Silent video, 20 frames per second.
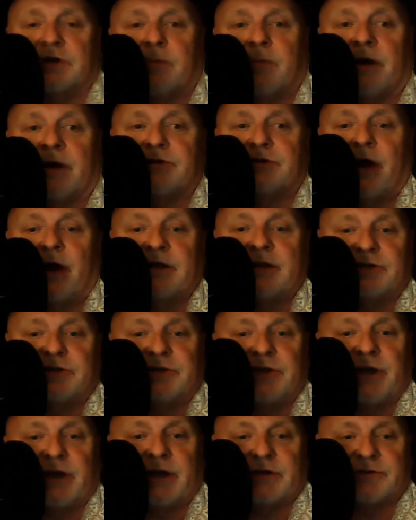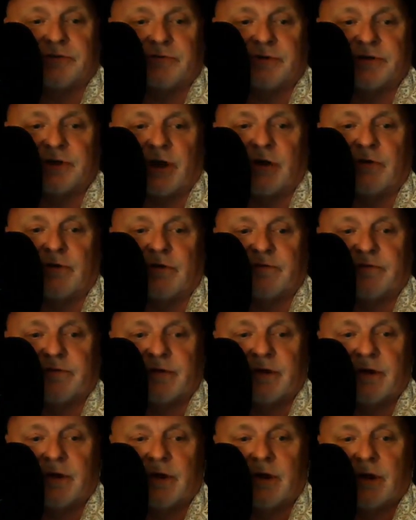by tragedy as a result of
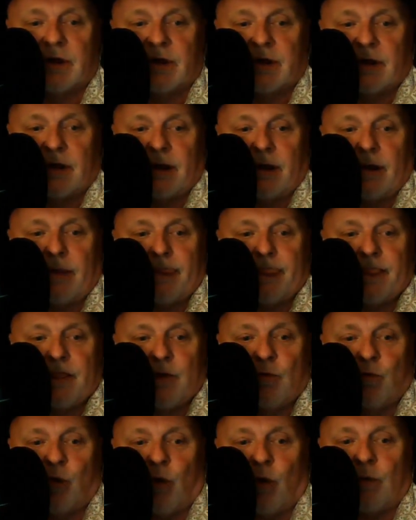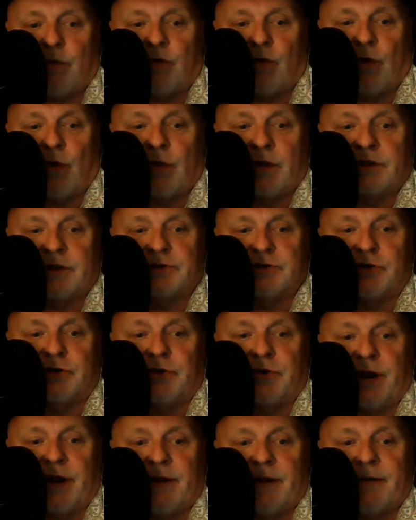what we're all
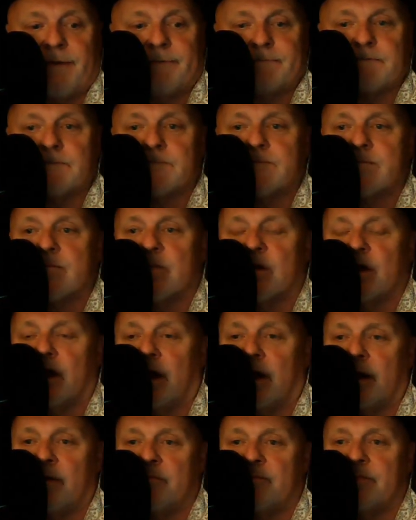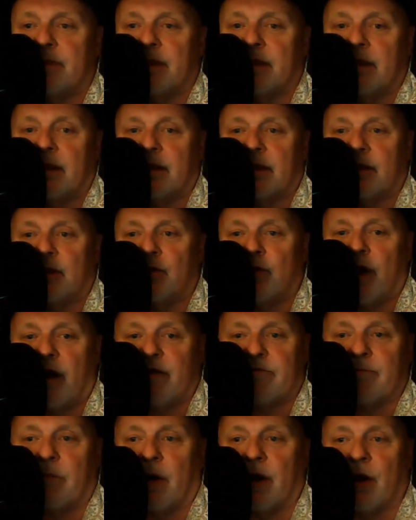enduring, you
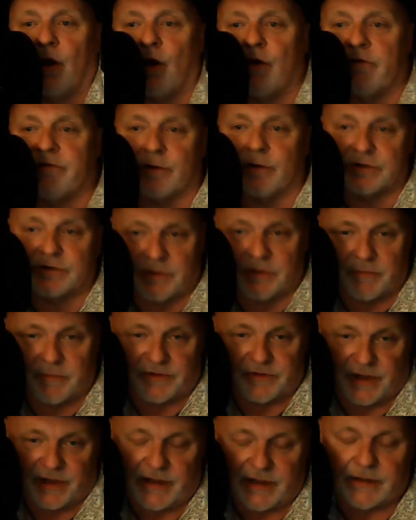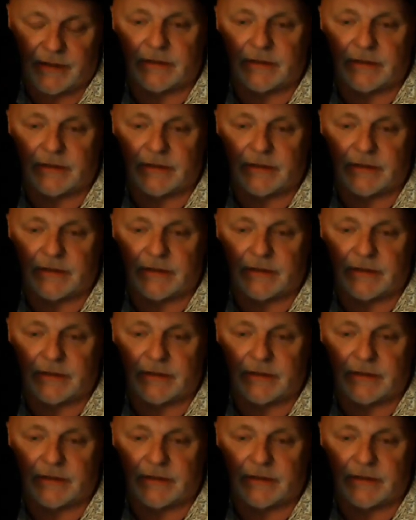have my heartfelt sympathy.